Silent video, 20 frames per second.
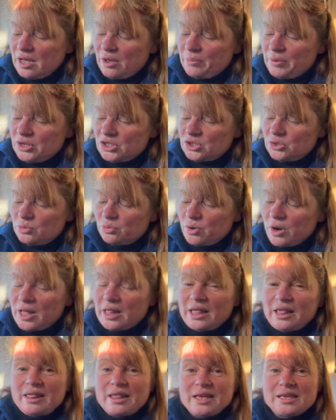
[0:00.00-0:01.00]
much
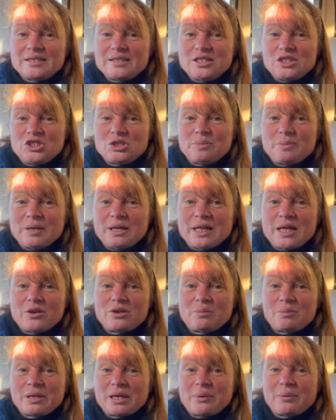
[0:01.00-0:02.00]
Riley thinks he should be
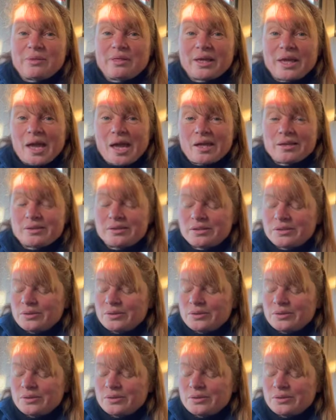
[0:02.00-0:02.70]
allowed to play with the cats.